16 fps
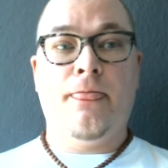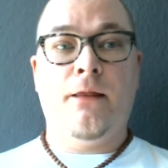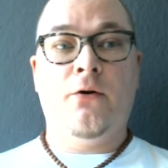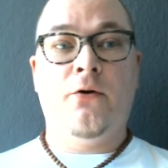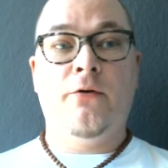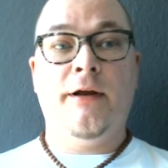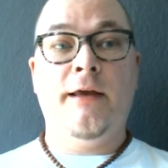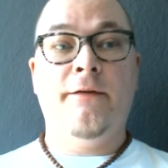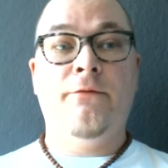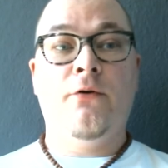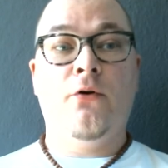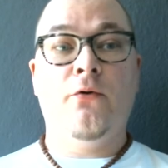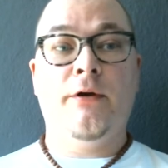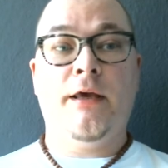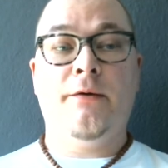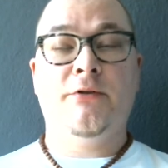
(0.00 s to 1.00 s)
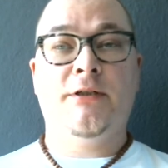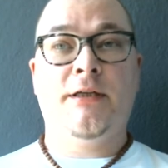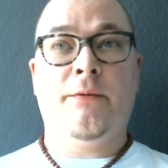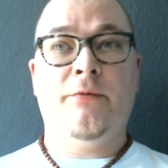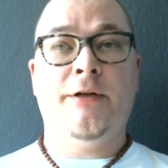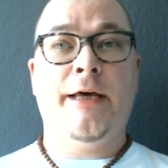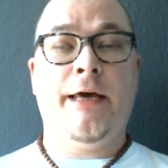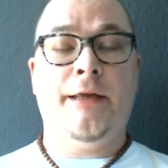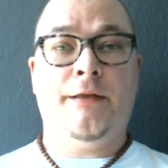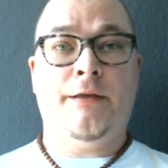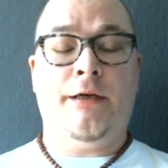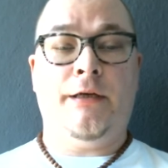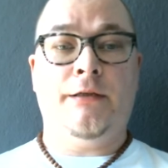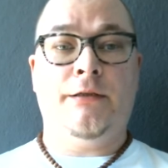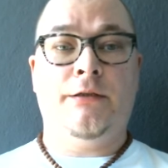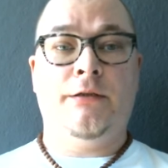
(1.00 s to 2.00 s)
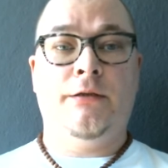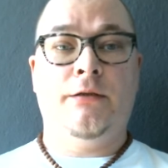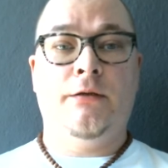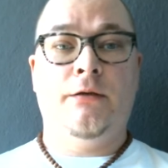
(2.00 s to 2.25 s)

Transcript: or invoking some deities.